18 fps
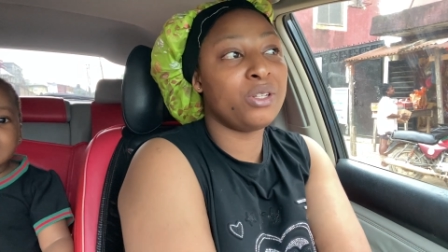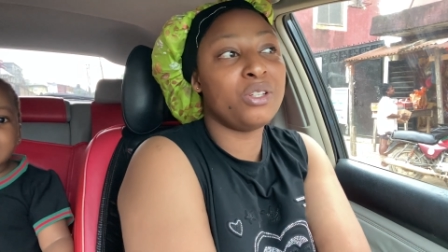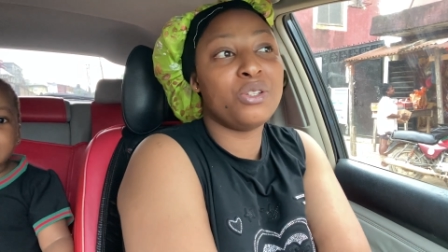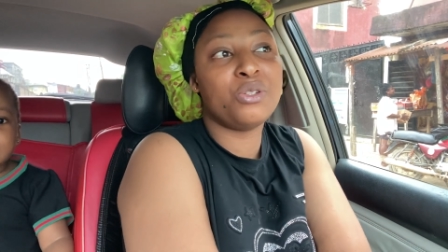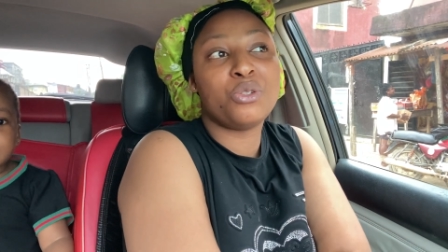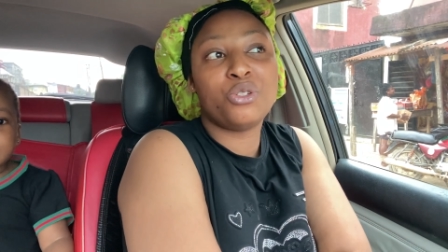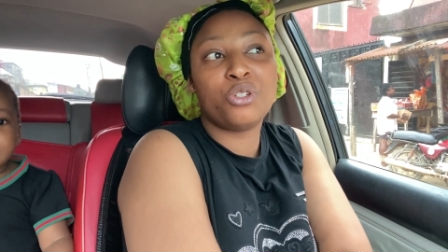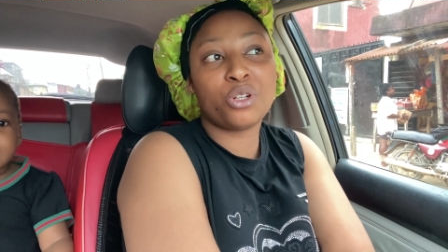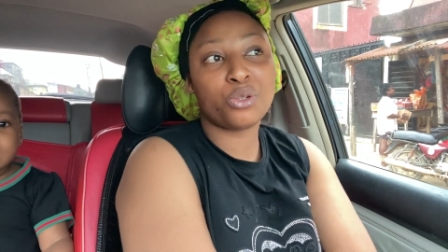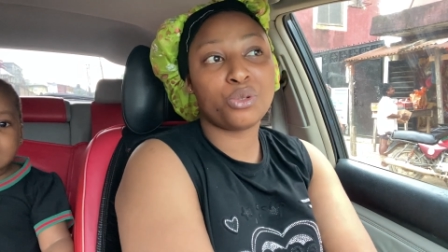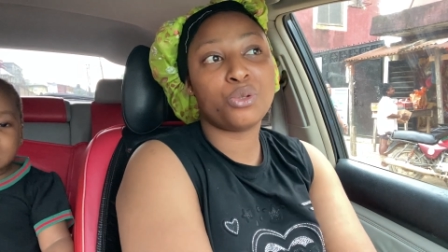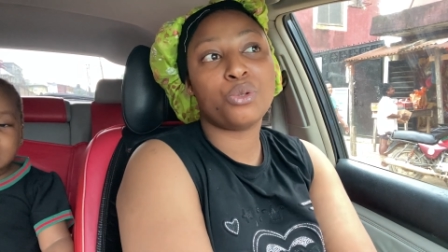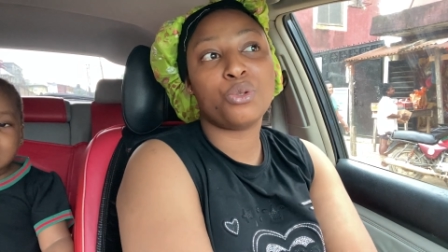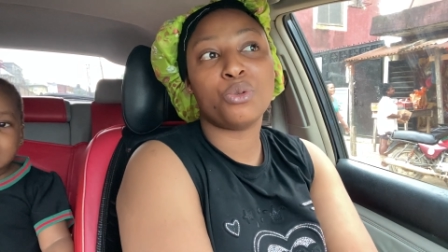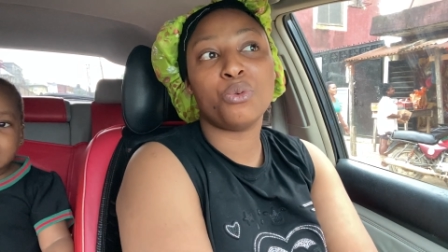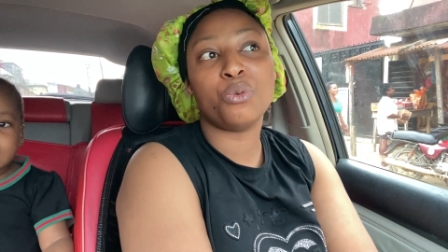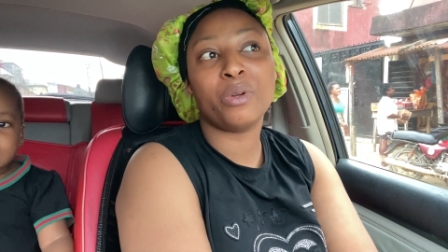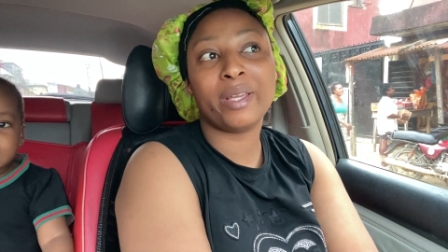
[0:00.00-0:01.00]
is
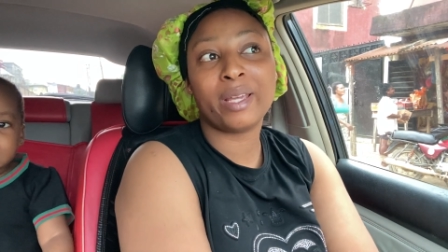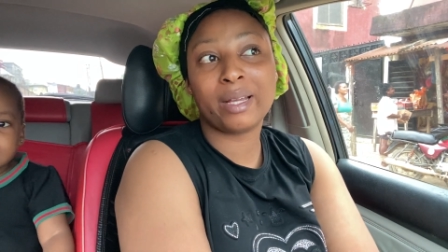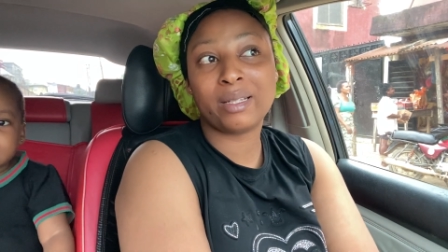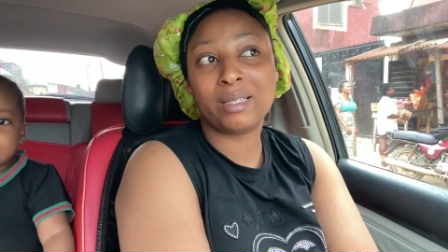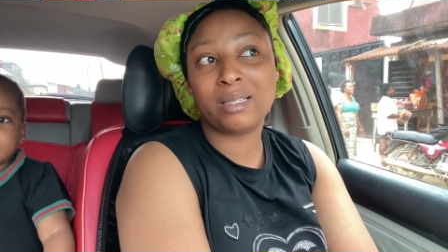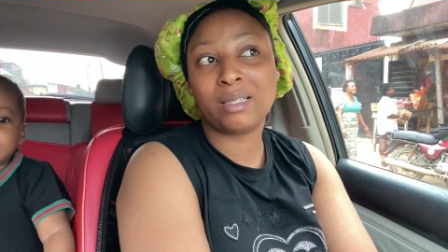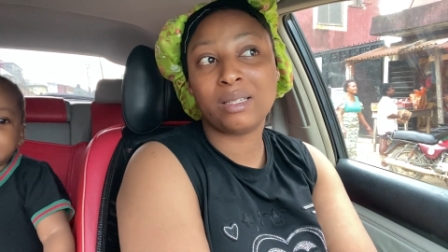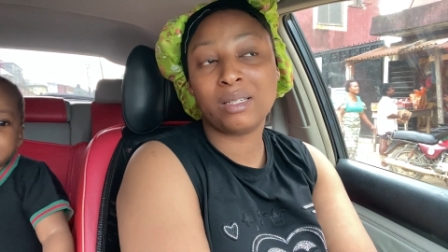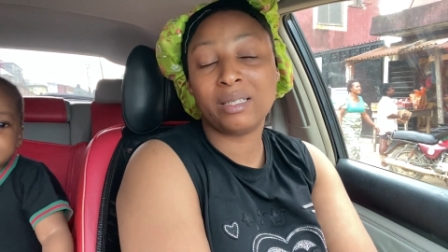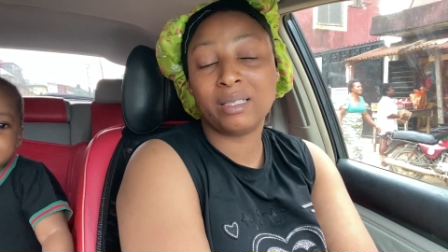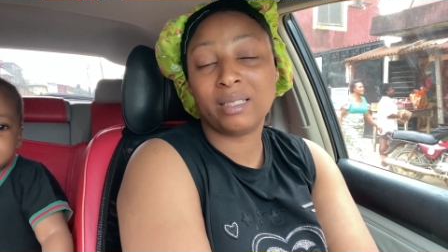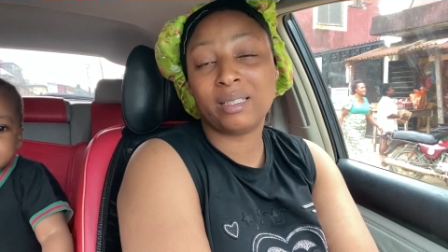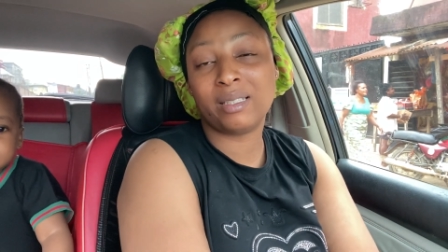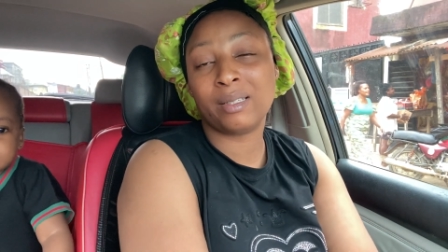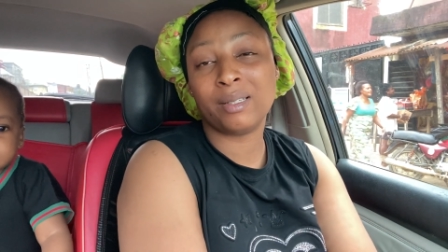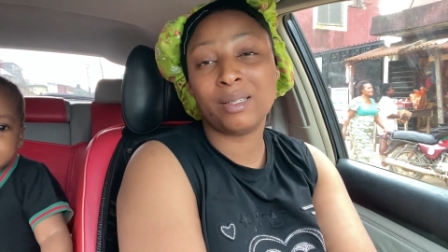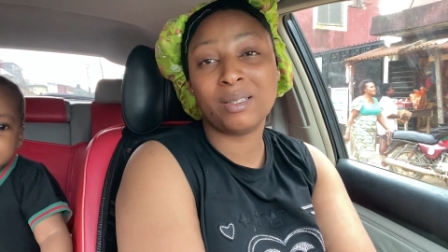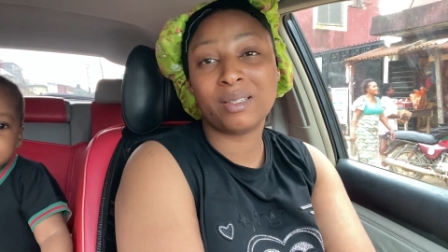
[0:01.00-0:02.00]
just to get these
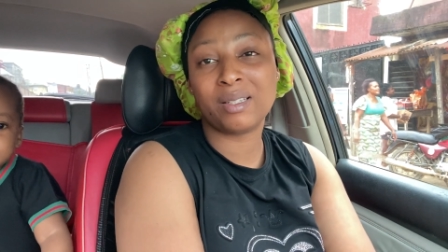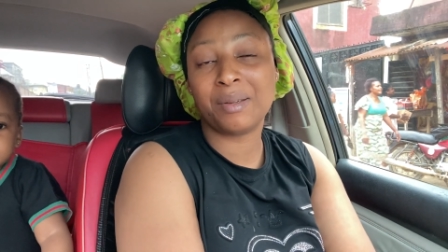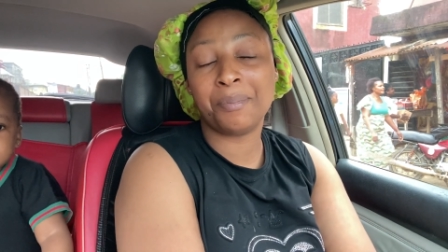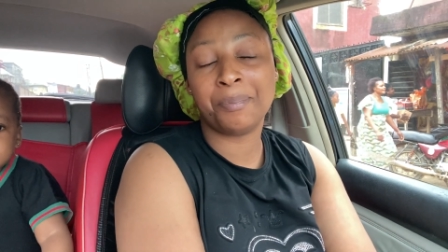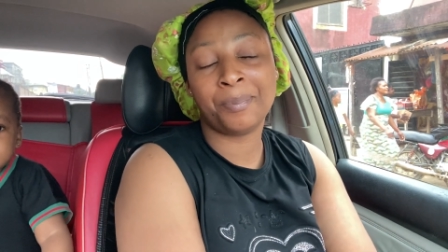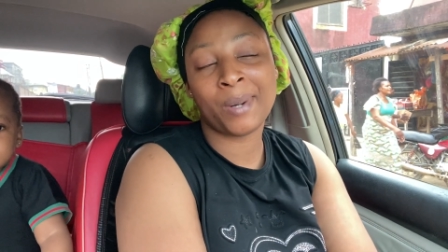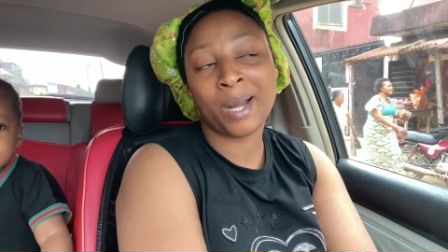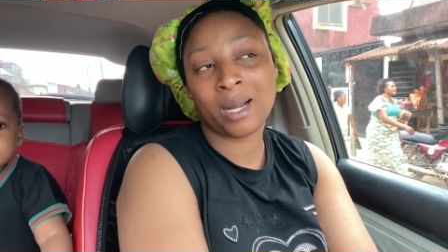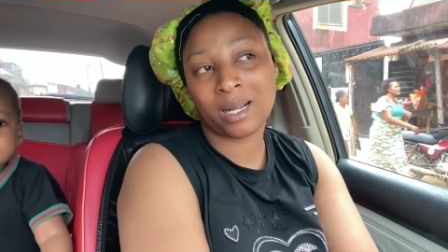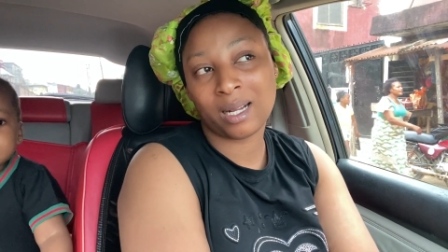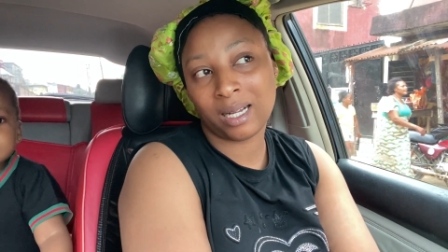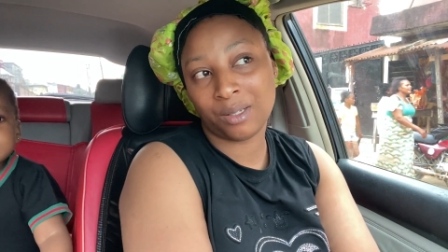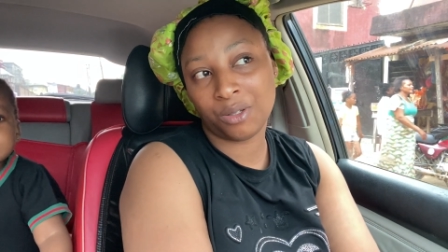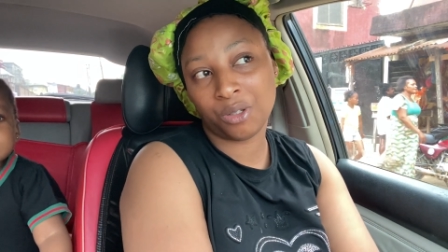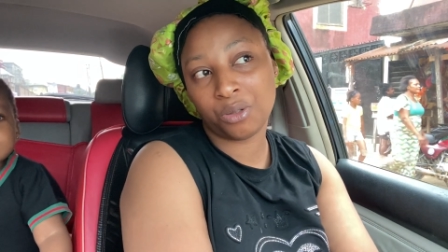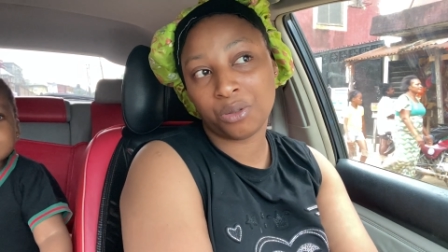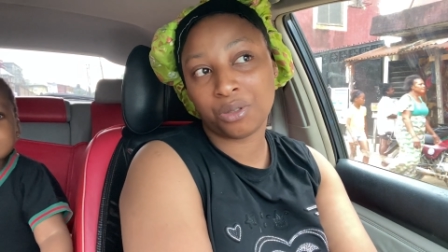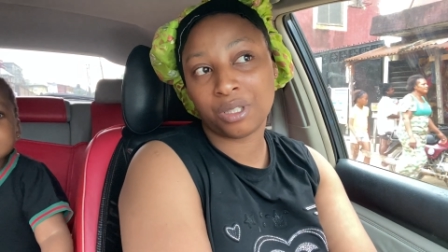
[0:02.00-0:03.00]
things in pack and
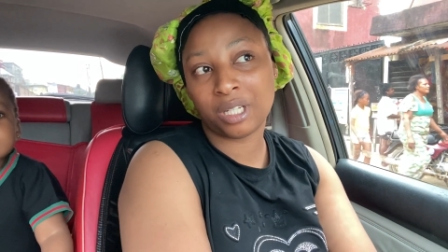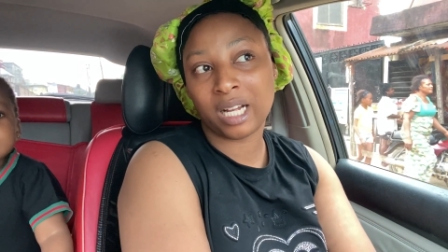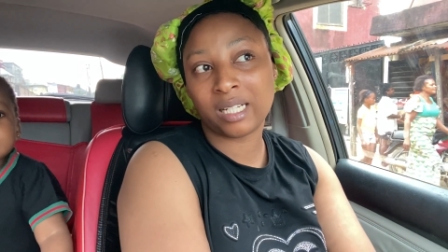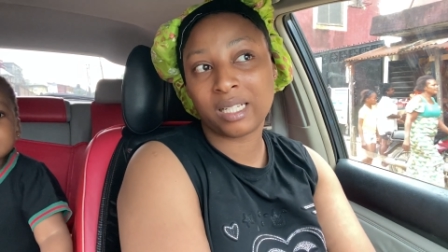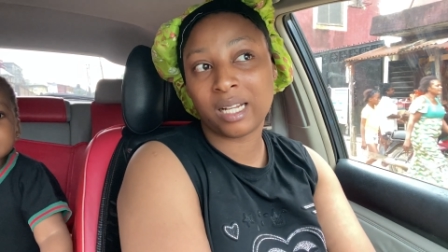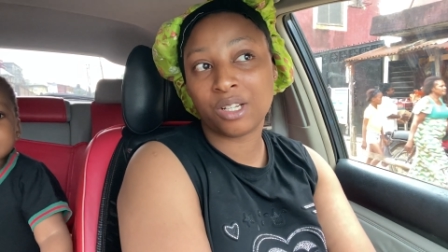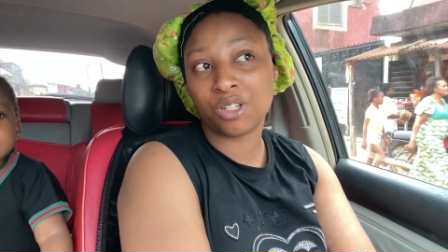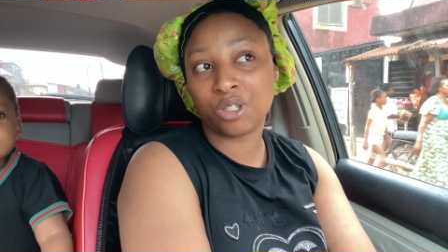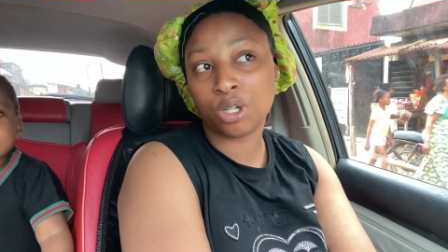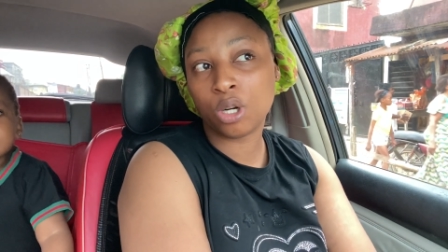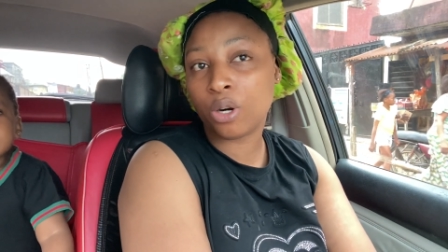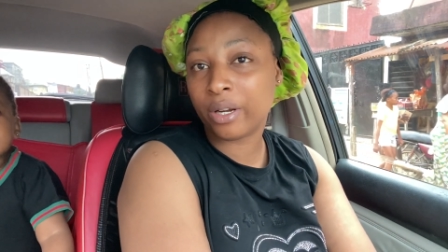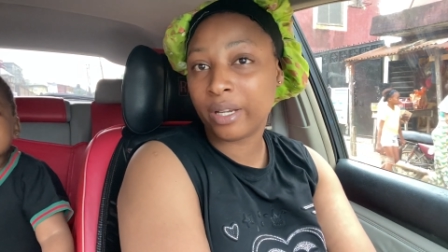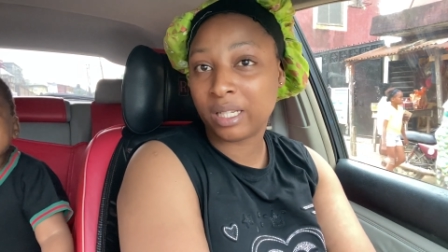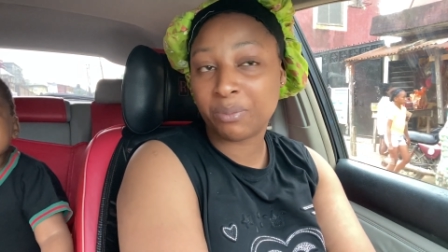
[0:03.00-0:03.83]
all that and store it